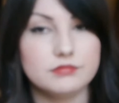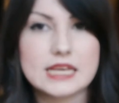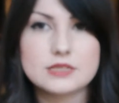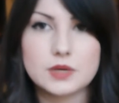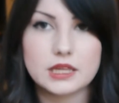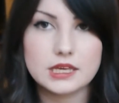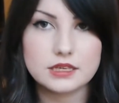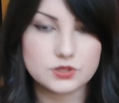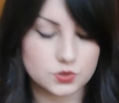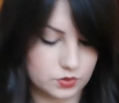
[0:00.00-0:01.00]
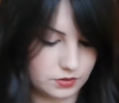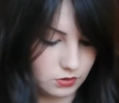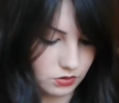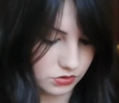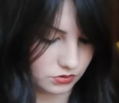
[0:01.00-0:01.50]
last week, I think, so I
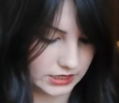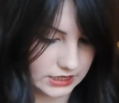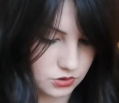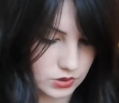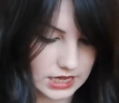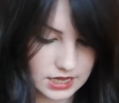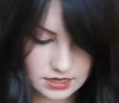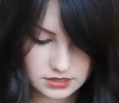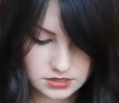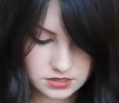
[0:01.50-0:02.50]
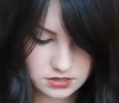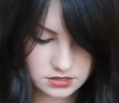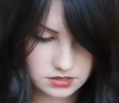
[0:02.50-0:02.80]
will also link to that.